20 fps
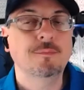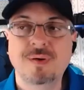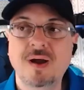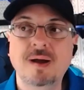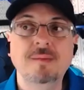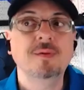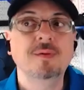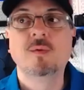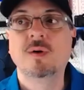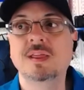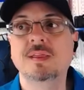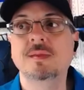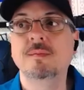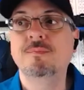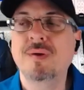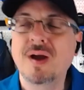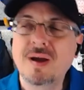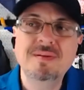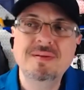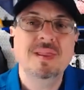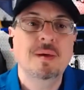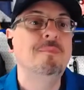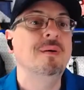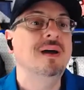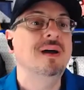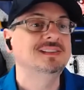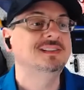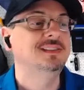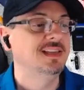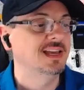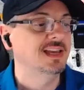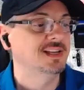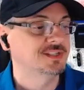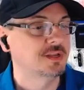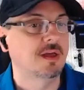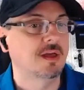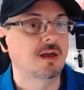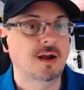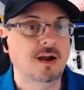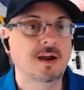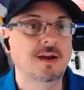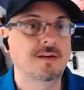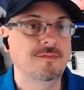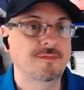probably one of probably the best DSLR